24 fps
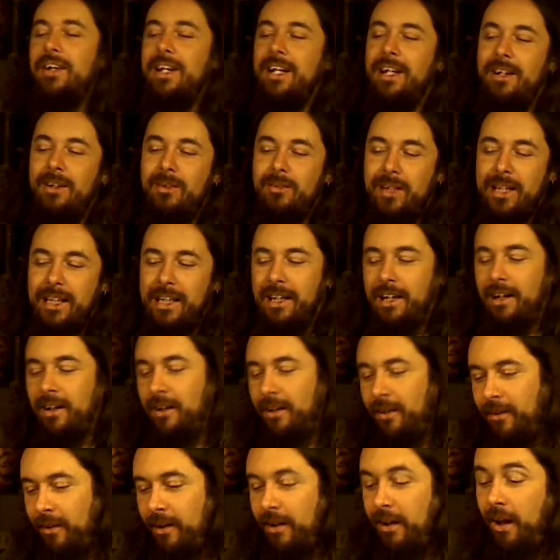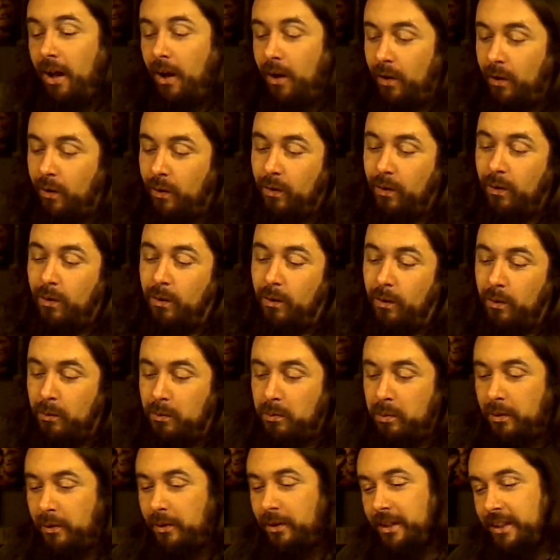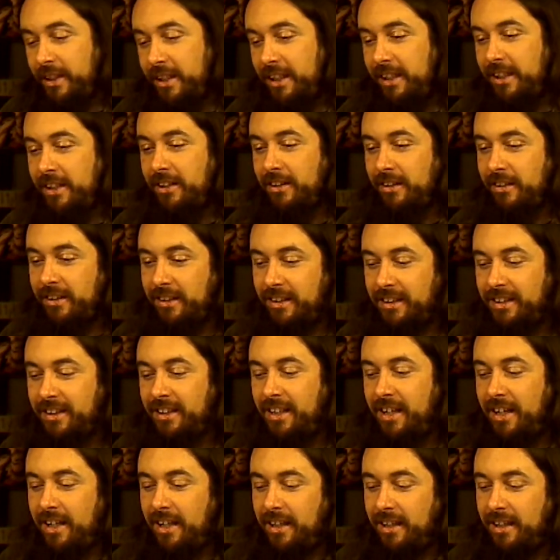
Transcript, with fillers: here we go. Oh, four teachers.